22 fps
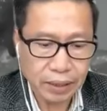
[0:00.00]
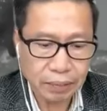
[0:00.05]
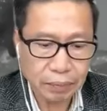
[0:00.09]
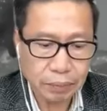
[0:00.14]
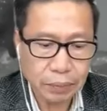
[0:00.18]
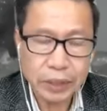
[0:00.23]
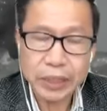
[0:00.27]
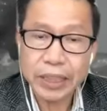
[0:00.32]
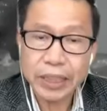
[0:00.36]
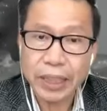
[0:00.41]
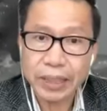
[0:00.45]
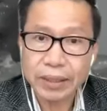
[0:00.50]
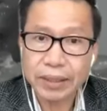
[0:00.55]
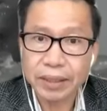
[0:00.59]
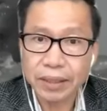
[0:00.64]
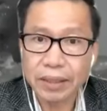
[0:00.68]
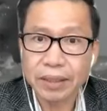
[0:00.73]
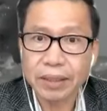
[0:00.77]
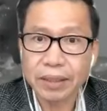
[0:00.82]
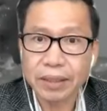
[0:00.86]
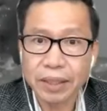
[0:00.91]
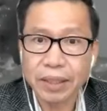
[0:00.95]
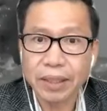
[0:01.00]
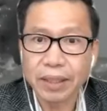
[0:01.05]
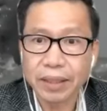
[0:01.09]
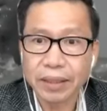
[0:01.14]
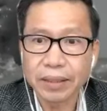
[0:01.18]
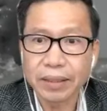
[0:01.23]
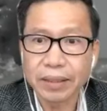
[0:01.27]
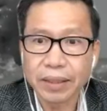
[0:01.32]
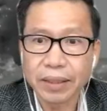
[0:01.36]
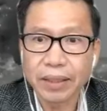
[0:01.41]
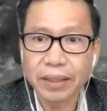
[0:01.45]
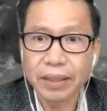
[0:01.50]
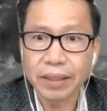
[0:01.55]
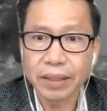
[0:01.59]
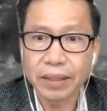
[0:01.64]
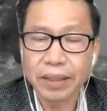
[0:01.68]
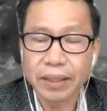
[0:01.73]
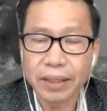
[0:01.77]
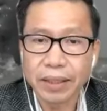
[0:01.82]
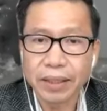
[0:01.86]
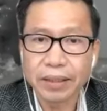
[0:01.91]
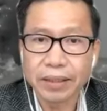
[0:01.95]
protected and
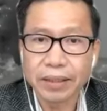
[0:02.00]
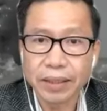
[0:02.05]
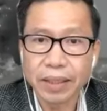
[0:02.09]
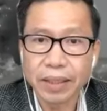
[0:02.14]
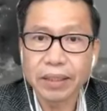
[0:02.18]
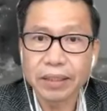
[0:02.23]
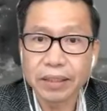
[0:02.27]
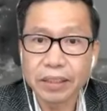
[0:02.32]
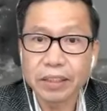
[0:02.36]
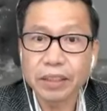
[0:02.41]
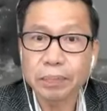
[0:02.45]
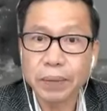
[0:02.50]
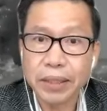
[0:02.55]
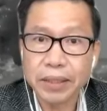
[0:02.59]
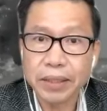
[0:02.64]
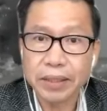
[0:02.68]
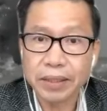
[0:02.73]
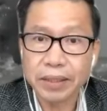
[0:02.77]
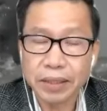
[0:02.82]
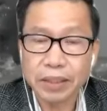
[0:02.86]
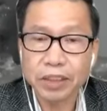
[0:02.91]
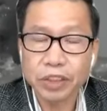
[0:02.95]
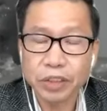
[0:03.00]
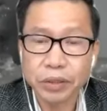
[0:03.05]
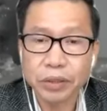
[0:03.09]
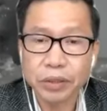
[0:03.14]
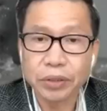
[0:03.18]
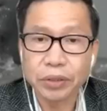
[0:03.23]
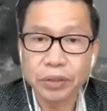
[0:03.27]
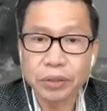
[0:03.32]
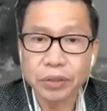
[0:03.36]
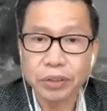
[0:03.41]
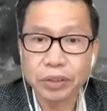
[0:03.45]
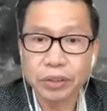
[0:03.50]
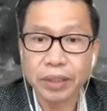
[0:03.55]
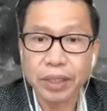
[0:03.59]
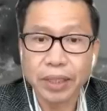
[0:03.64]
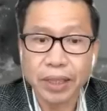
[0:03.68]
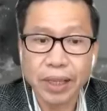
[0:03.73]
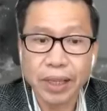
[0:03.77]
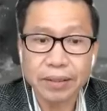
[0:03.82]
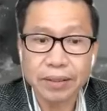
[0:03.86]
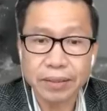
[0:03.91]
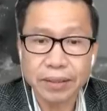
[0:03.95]
dispersed to the
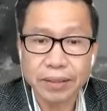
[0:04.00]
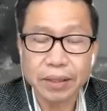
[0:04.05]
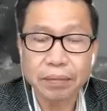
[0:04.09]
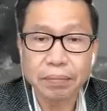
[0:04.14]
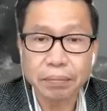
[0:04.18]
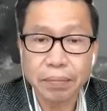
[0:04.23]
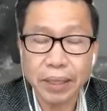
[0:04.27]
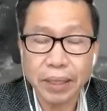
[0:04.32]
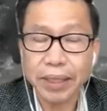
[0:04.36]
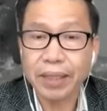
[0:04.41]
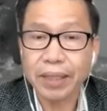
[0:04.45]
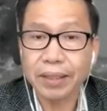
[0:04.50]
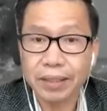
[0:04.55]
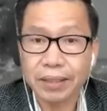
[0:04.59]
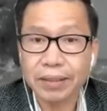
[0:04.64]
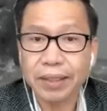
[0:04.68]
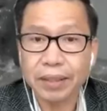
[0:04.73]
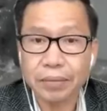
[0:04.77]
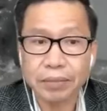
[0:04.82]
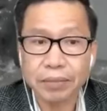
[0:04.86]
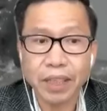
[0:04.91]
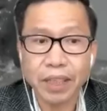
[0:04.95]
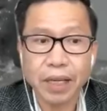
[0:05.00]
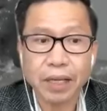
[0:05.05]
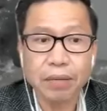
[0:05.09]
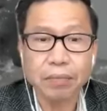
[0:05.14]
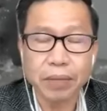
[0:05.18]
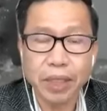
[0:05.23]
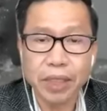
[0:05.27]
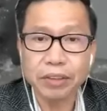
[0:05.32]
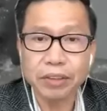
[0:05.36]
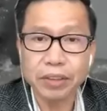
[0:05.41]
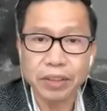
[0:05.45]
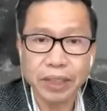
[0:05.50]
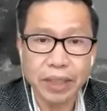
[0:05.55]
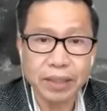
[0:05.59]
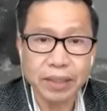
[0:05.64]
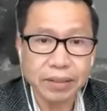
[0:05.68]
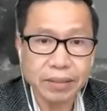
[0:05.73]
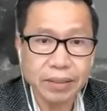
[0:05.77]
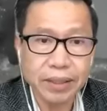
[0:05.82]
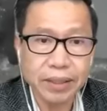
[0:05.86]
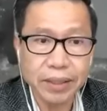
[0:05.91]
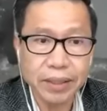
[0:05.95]
landscape. But at the same time, you can
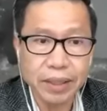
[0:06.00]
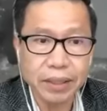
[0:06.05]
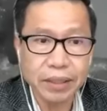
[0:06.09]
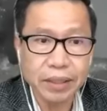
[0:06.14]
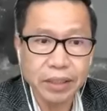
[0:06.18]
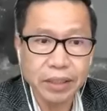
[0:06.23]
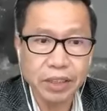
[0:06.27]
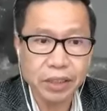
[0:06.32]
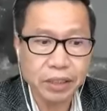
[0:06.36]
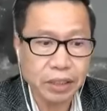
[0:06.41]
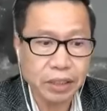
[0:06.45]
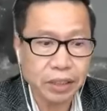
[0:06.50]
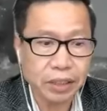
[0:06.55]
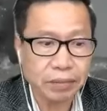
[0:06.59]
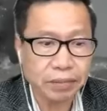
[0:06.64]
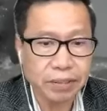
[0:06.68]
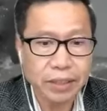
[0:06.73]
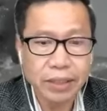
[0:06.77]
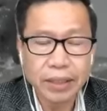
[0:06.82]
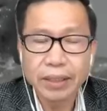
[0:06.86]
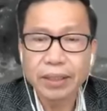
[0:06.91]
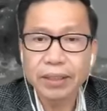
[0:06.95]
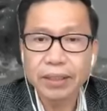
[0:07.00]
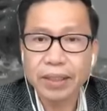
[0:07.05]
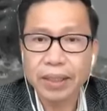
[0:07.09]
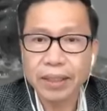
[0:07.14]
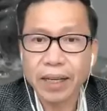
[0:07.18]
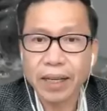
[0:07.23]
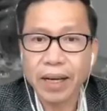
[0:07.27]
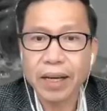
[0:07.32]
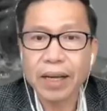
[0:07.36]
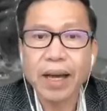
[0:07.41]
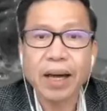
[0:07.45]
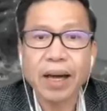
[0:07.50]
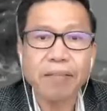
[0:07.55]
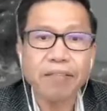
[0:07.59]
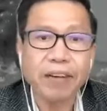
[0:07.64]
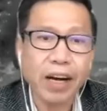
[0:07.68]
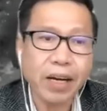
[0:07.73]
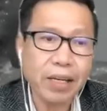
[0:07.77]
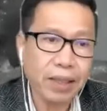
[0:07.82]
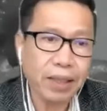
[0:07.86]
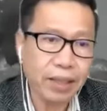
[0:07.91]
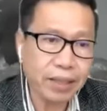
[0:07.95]
see the initiative that I have
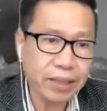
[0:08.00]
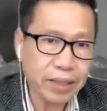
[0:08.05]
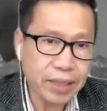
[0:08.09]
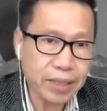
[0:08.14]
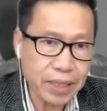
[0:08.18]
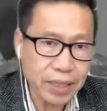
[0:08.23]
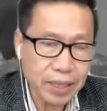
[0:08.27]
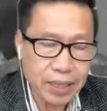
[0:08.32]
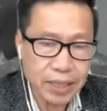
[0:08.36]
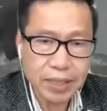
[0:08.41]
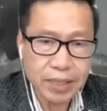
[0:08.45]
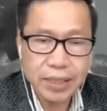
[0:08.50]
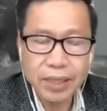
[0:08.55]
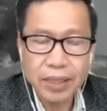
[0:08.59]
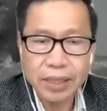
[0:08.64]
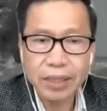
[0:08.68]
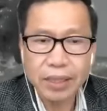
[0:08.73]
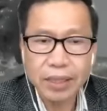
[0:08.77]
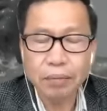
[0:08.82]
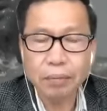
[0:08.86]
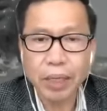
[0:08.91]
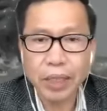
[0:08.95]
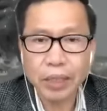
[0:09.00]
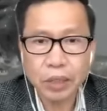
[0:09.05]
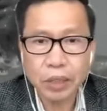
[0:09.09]
highlighted in my